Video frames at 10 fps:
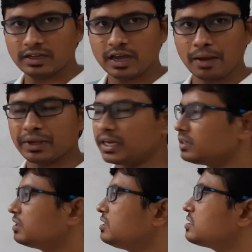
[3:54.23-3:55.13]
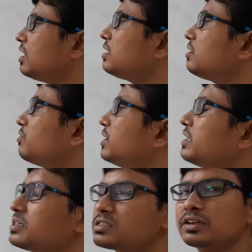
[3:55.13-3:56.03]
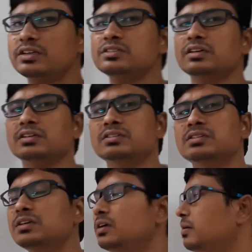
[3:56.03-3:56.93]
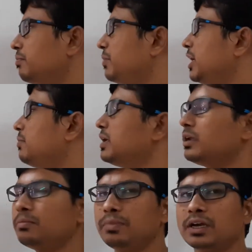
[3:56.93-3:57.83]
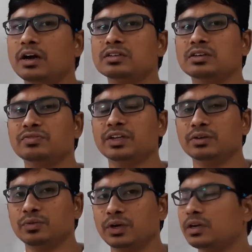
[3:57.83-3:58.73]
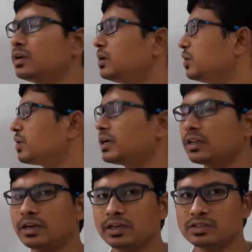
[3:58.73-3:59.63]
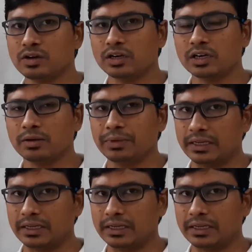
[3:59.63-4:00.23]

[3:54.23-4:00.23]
Am I right? These are the various reasons maybe because of that one your internet is not coming